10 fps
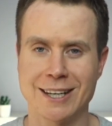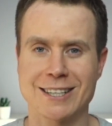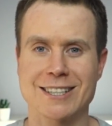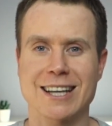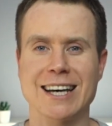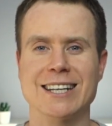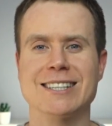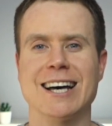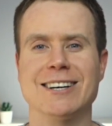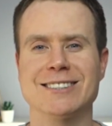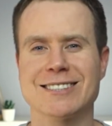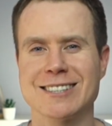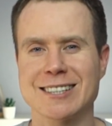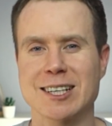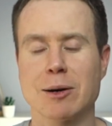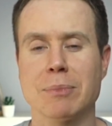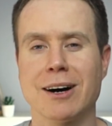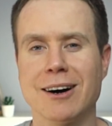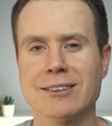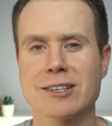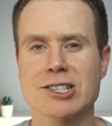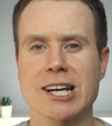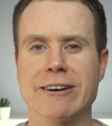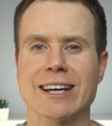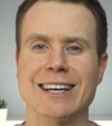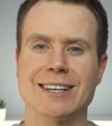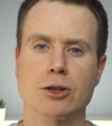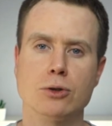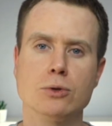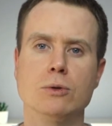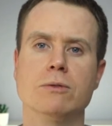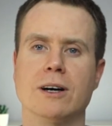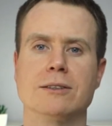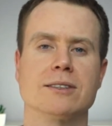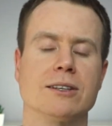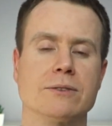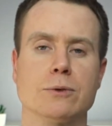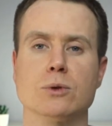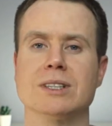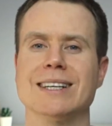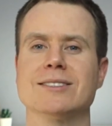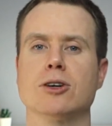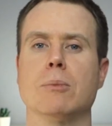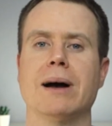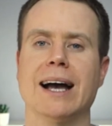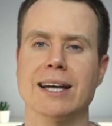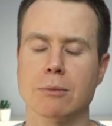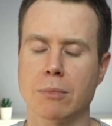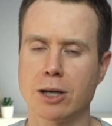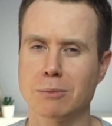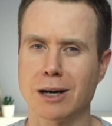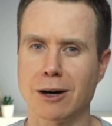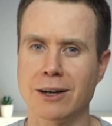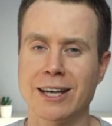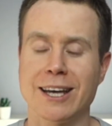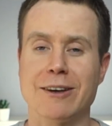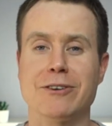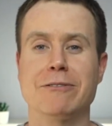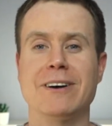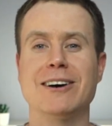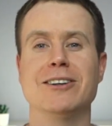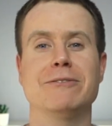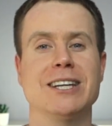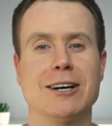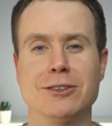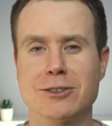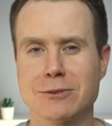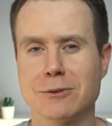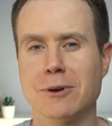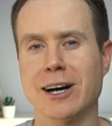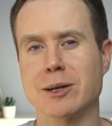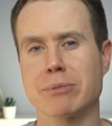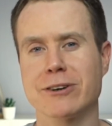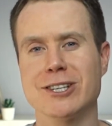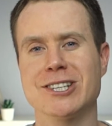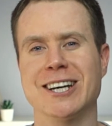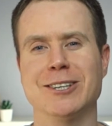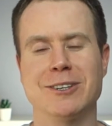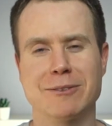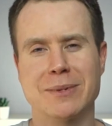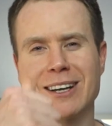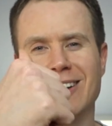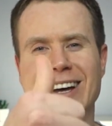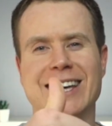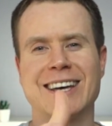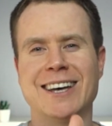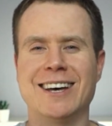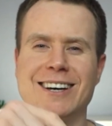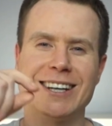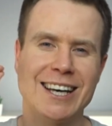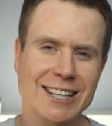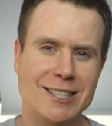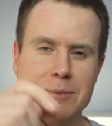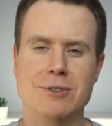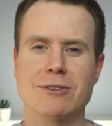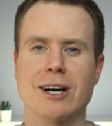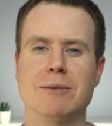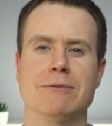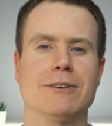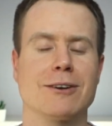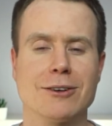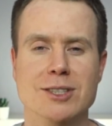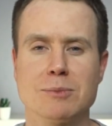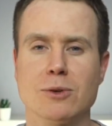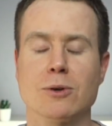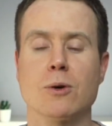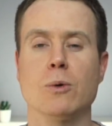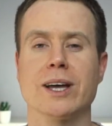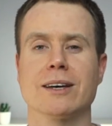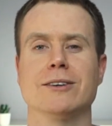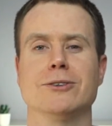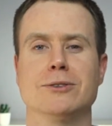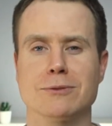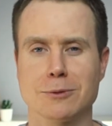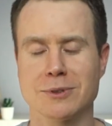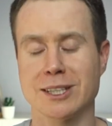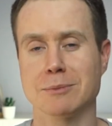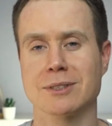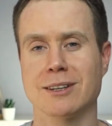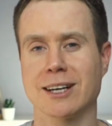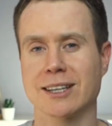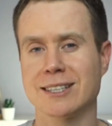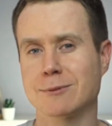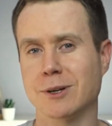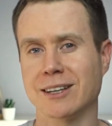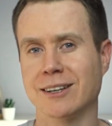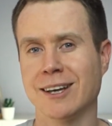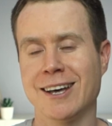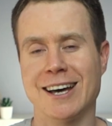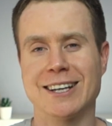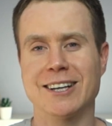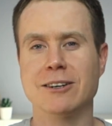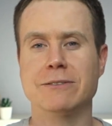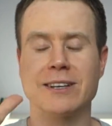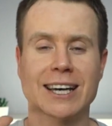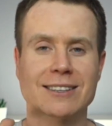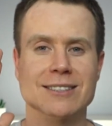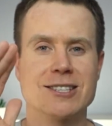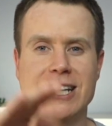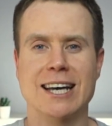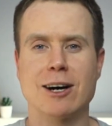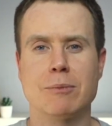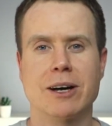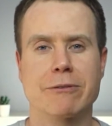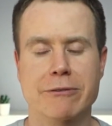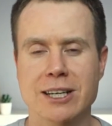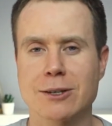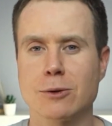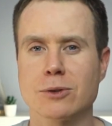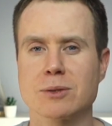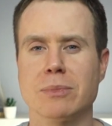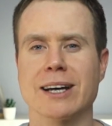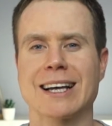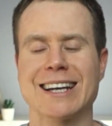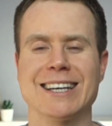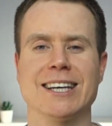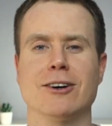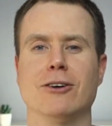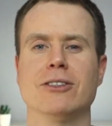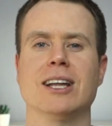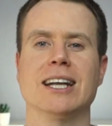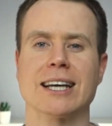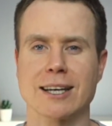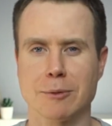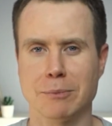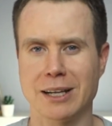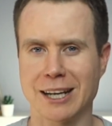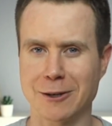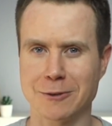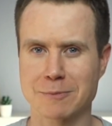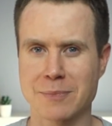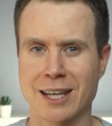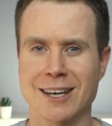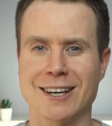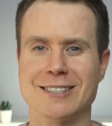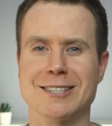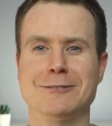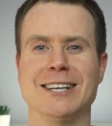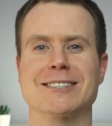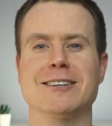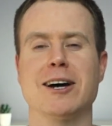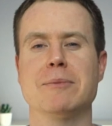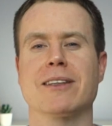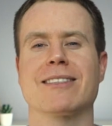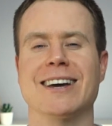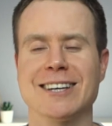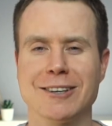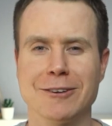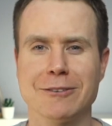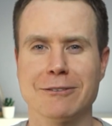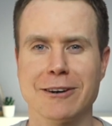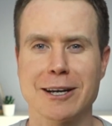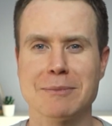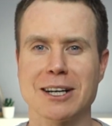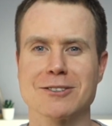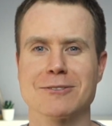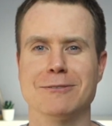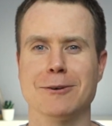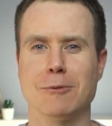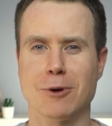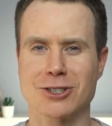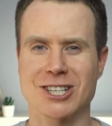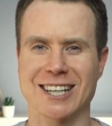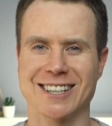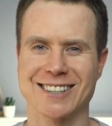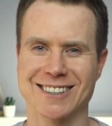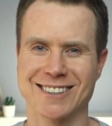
So that is how to set up partner sharing in Google Photos for desktop and mobile. If you found the video useful, I'd appreciate you giving me a like and hit subscribe for lots more quick, useful tips like this one. And don't forget to check out my free course by clicking on the link below. Until next time, thank you very much for watching.